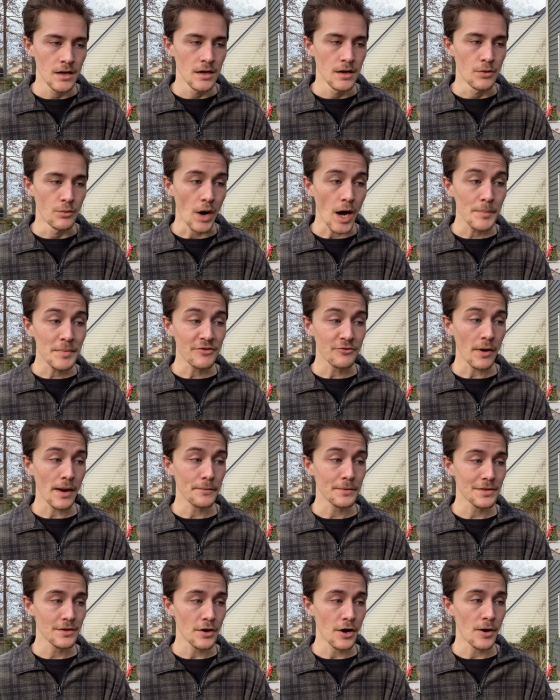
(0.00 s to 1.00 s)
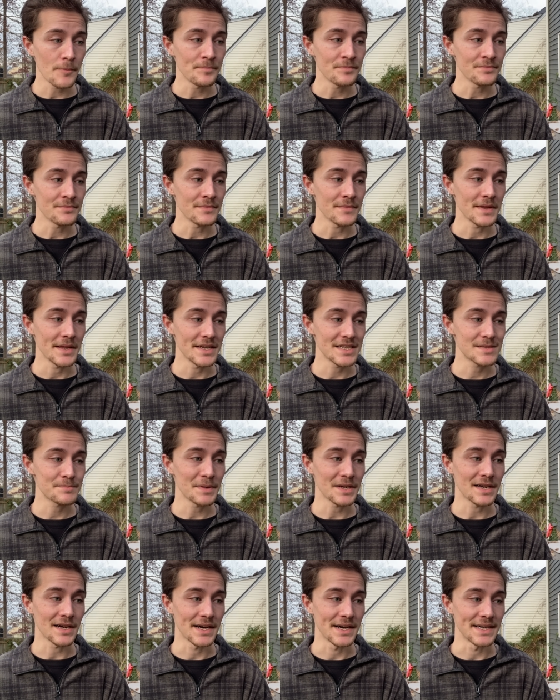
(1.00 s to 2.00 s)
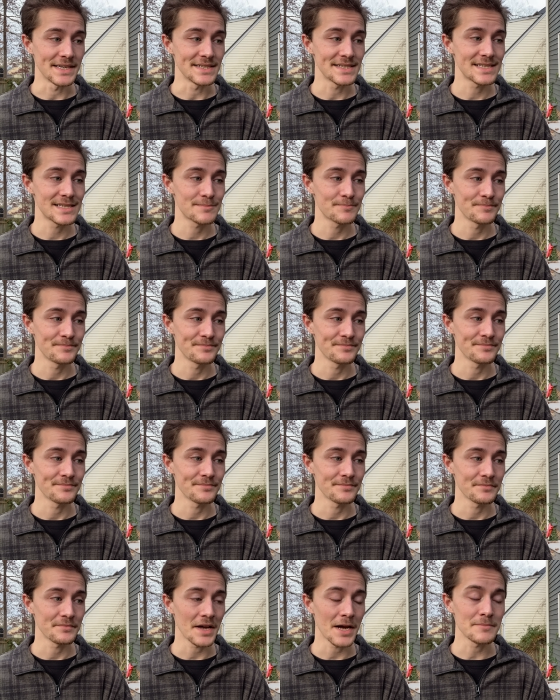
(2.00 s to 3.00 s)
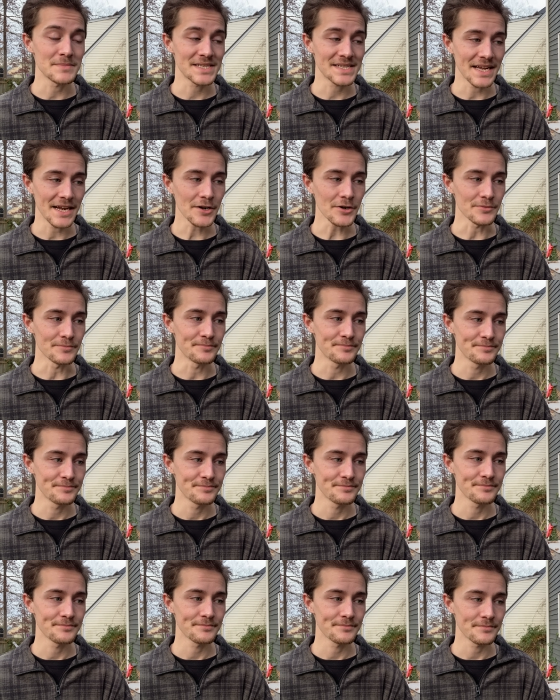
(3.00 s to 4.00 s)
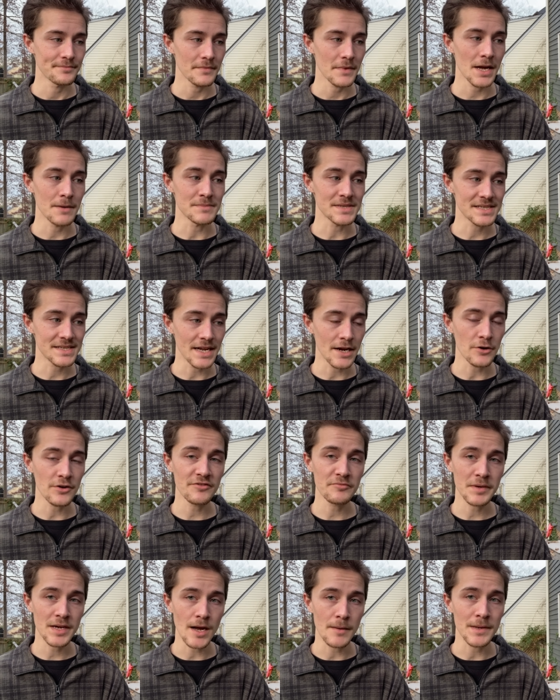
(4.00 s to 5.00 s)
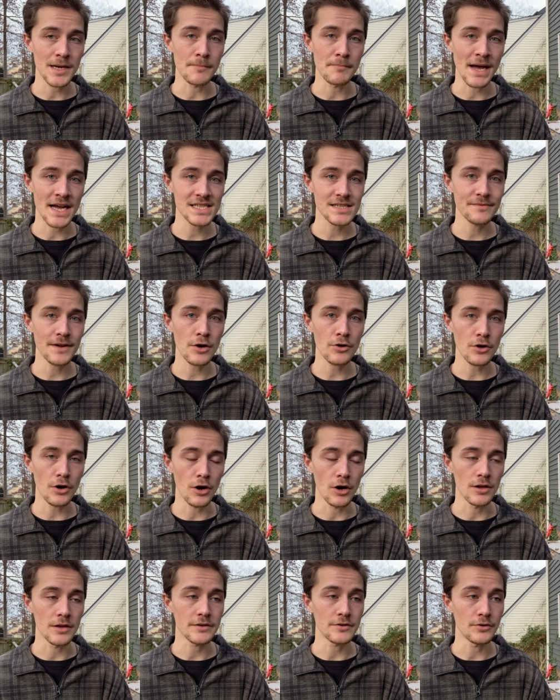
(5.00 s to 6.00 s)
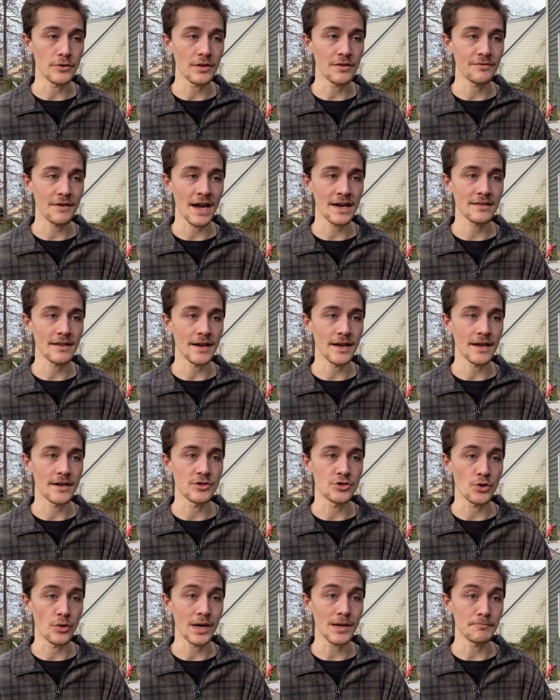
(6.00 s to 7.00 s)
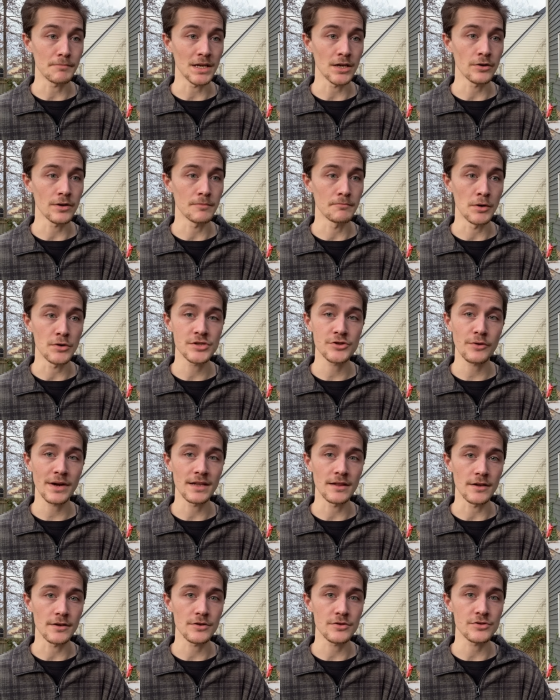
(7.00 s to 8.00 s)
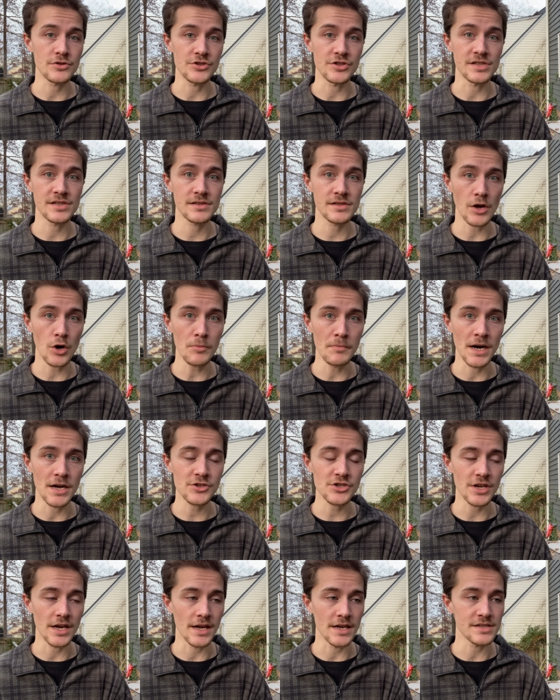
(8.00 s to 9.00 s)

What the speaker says: Well, I'll be frank with y'all, it's because I'm scared. I'm scared of becoming a massive alcoholic due to the fact that I enjoy beer and most grain liquors just so much, and I